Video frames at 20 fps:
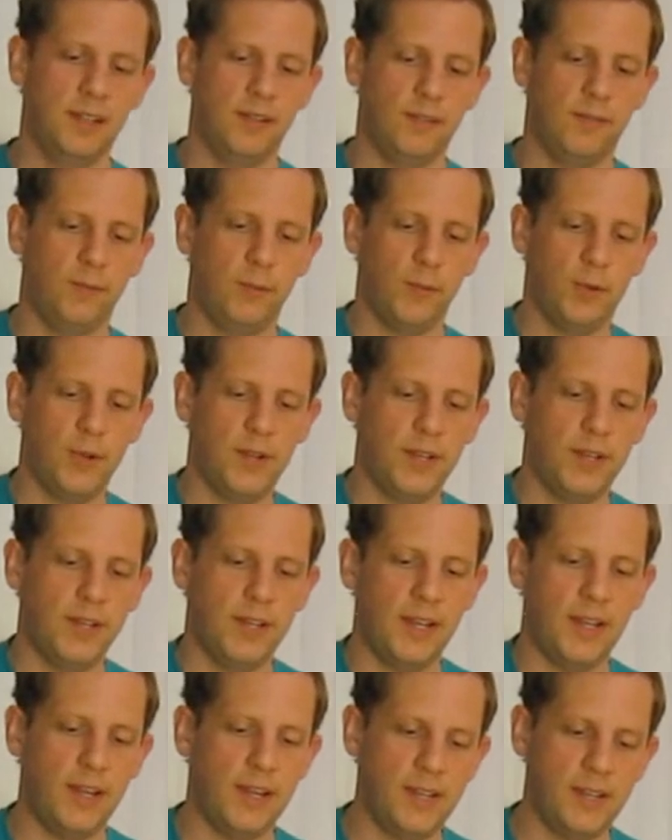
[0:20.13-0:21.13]
Florida,
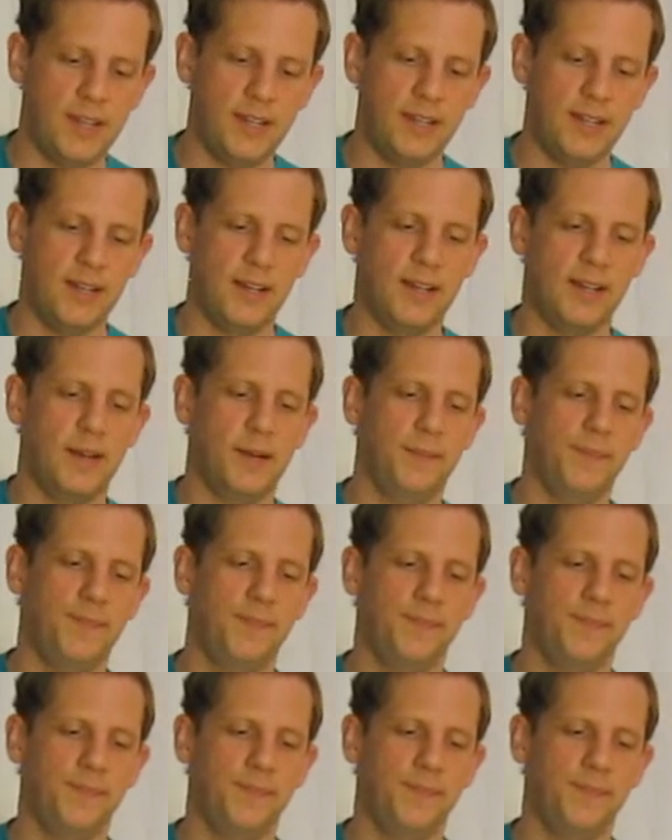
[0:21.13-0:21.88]
and uh,